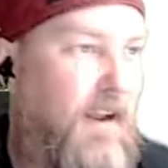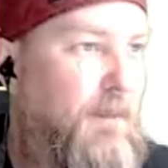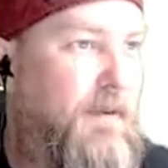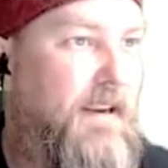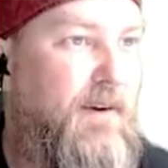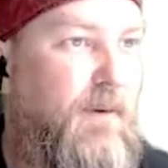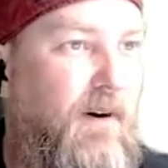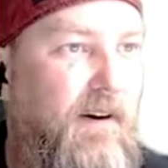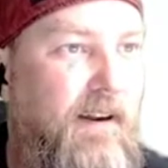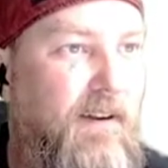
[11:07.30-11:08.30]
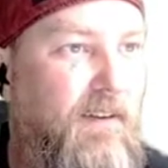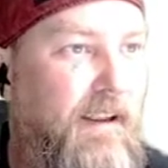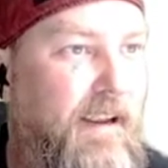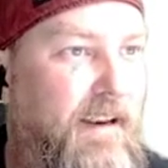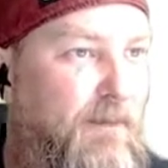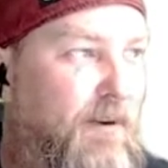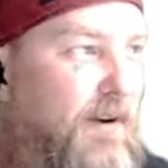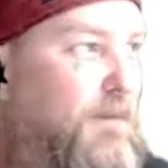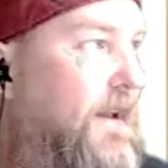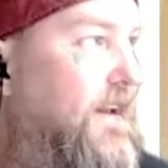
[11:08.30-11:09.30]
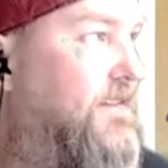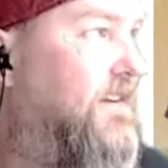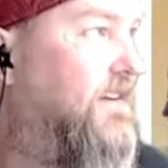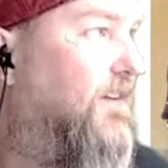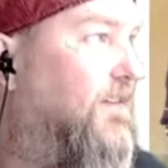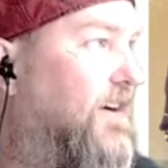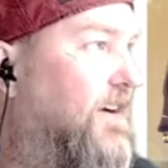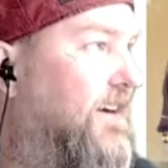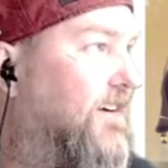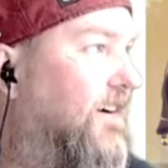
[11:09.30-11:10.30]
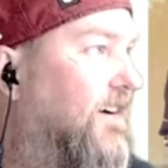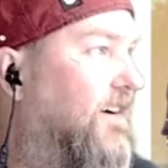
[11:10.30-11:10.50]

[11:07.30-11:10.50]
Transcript: copy URL, and I'm going to paste it over here.